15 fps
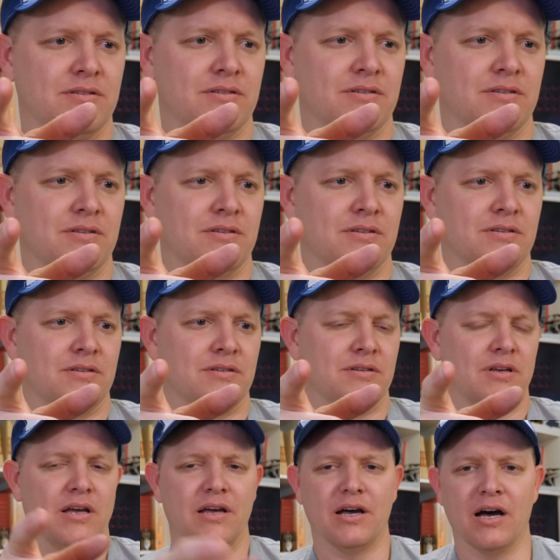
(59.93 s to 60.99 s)
awesome.
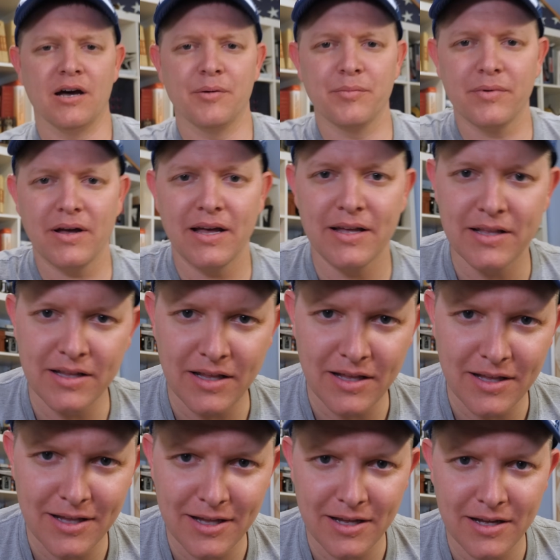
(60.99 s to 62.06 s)
Um,
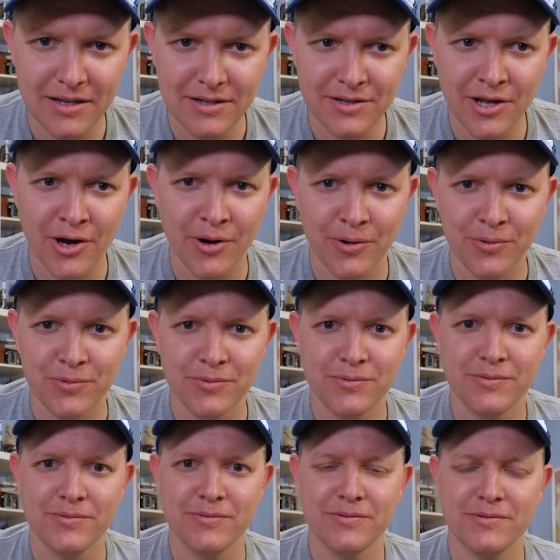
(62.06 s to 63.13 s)
no.
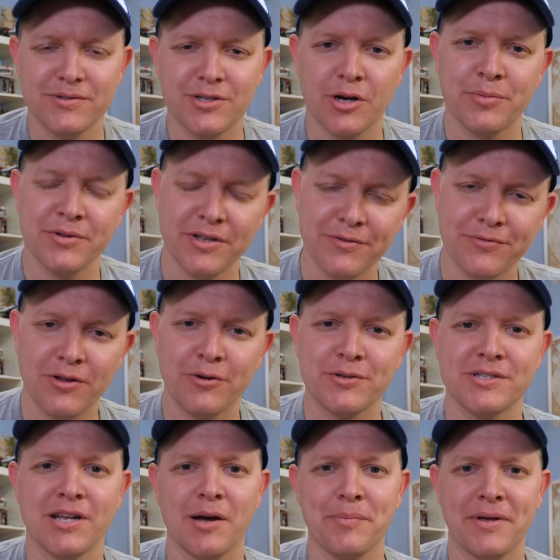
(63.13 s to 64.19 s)
Turbulent flow is
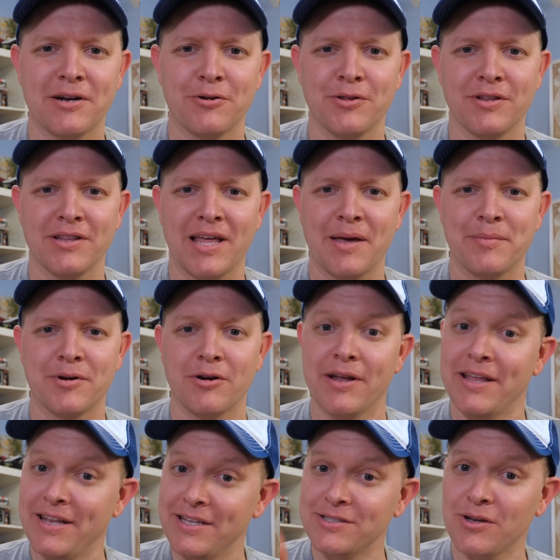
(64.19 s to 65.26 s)
not better than laminar.
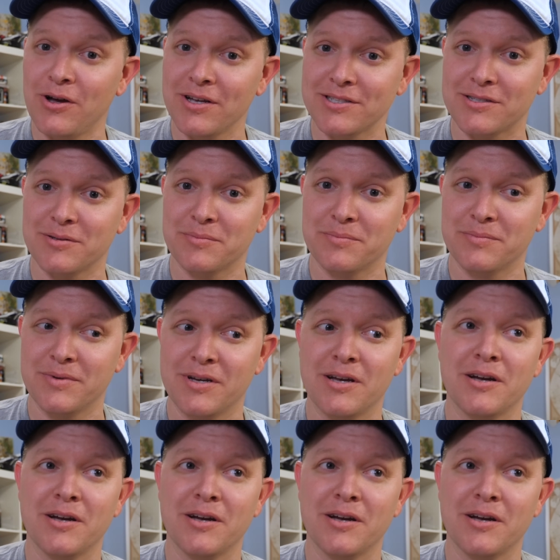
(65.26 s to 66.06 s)
It is awesome,